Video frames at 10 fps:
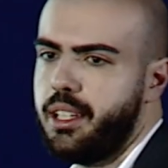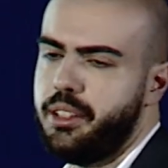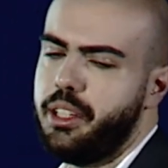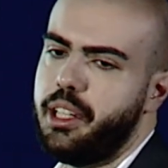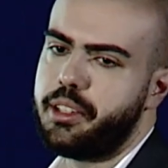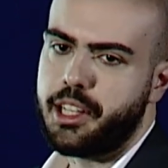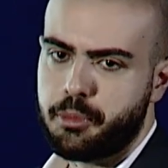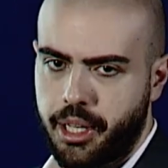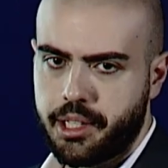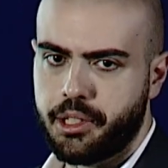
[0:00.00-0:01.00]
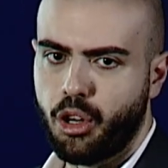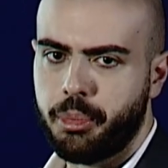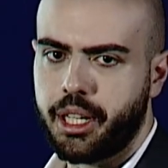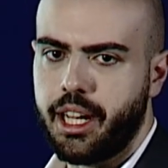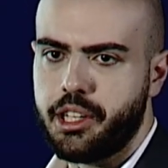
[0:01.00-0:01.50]
the transparency
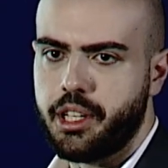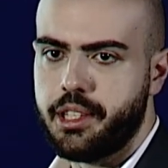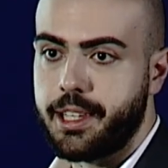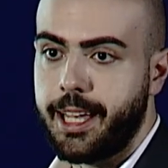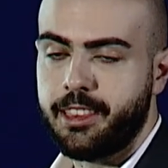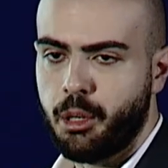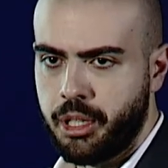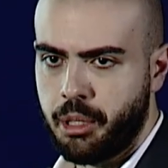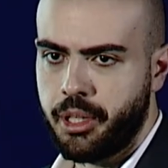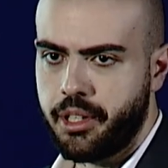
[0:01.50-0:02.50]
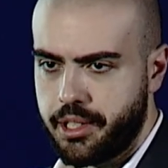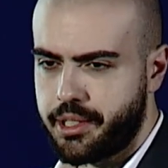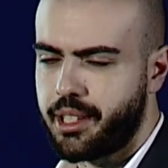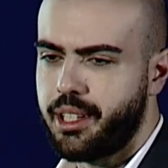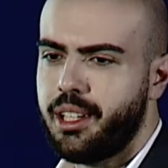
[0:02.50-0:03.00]
obligations, and the minimal
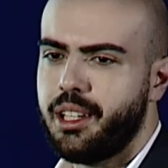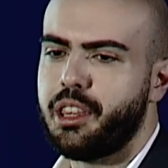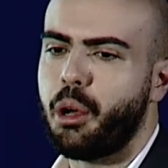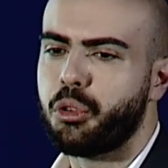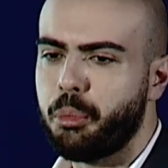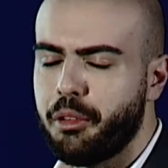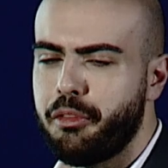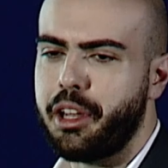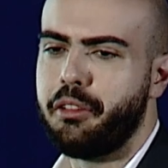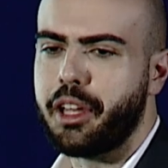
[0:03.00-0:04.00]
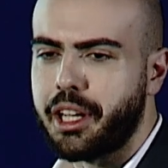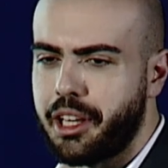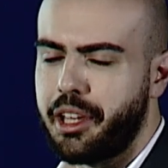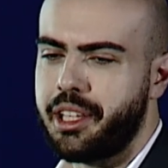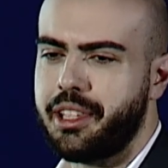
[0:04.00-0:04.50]
risk. Now, to be very, very
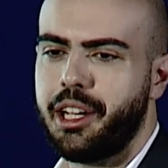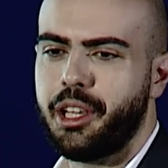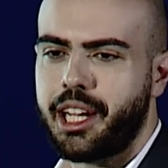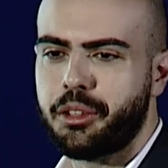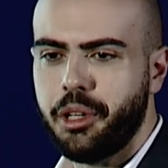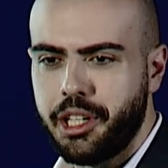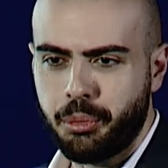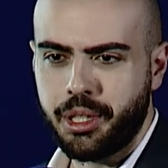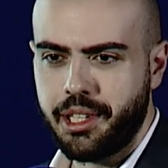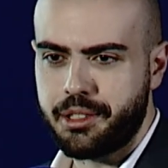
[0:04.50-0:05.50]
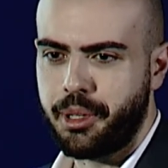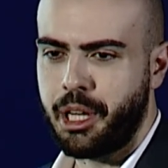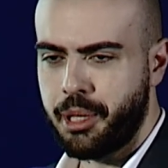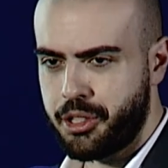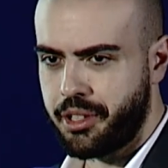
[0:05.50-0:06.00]
clear, and I like to lead with this when I
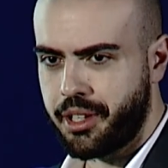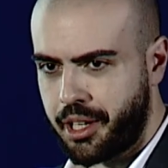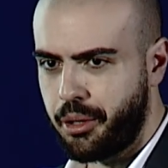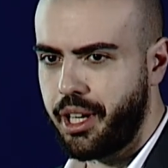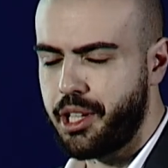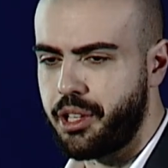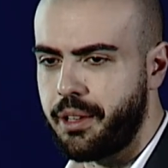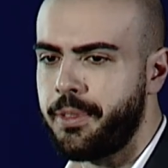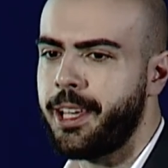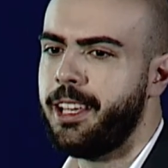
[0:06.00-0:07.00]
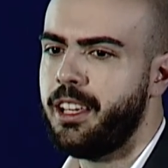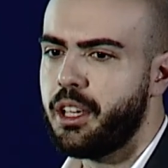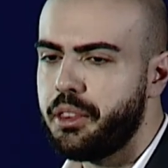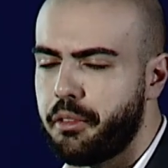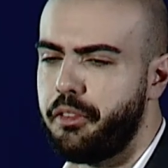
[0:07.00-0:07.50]
mention the regulation,
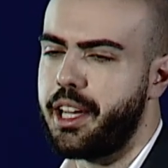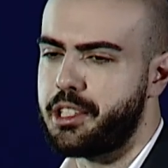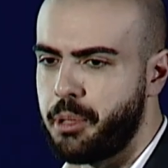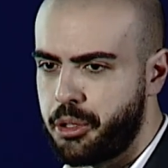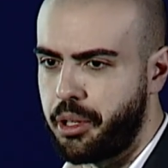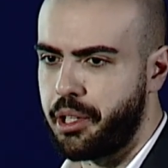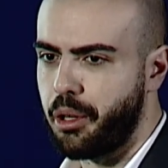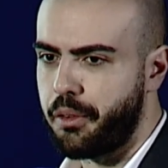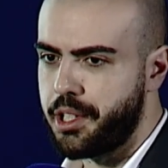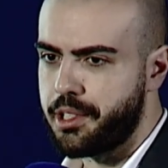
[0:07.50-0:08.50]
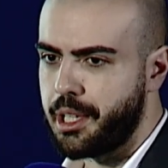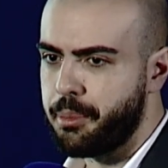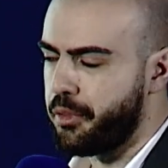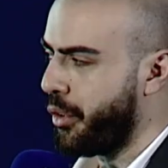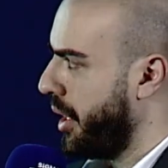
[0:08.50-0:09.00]
the vast majority of
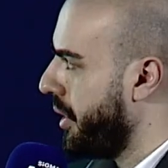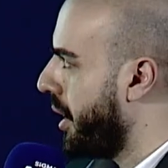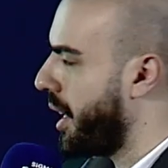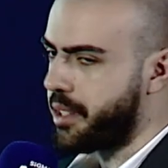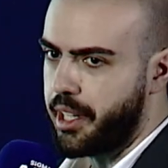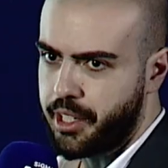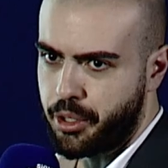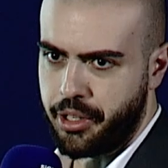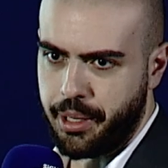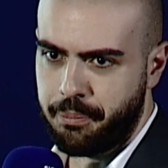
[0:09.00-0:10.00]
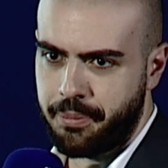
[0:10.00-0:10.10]
systems fall in the last category.